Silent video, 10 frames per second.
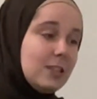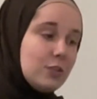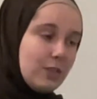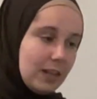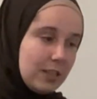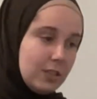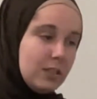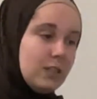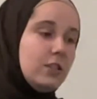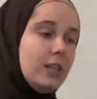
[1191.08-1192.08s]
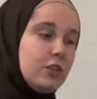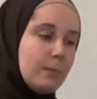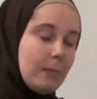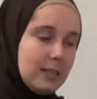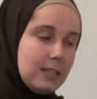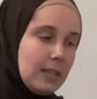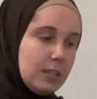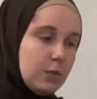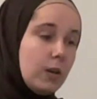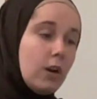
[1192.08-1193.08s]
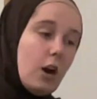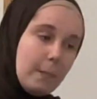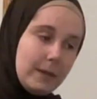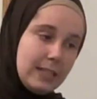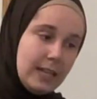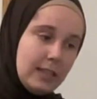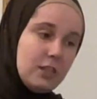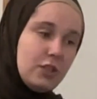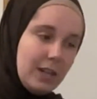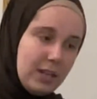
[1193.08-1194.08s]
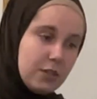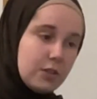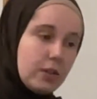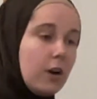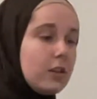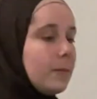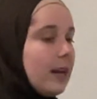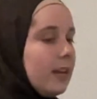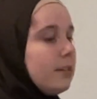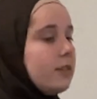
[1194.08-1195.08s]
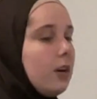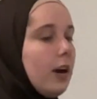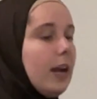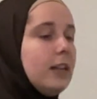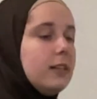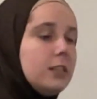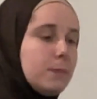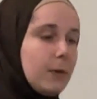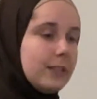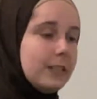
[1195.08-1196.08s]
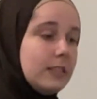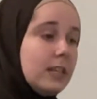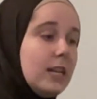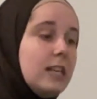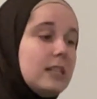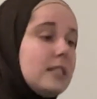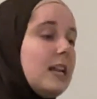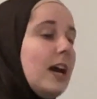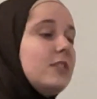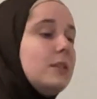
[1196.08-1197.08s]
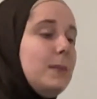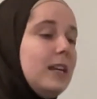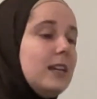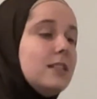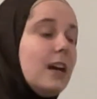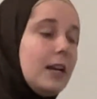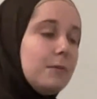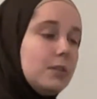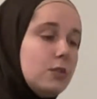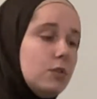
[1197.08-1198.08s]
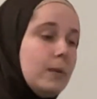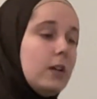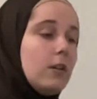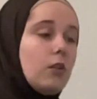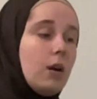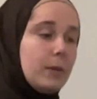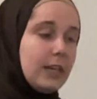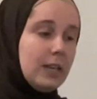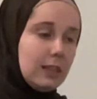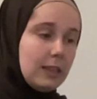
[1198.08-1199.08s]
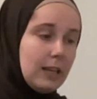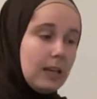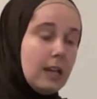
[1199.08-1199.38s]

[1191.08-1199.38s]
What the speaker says: strategies to change your mindset to accommodate the changes caused by SSRI antidepressants doesn't have to be a time consuming or complicated thing.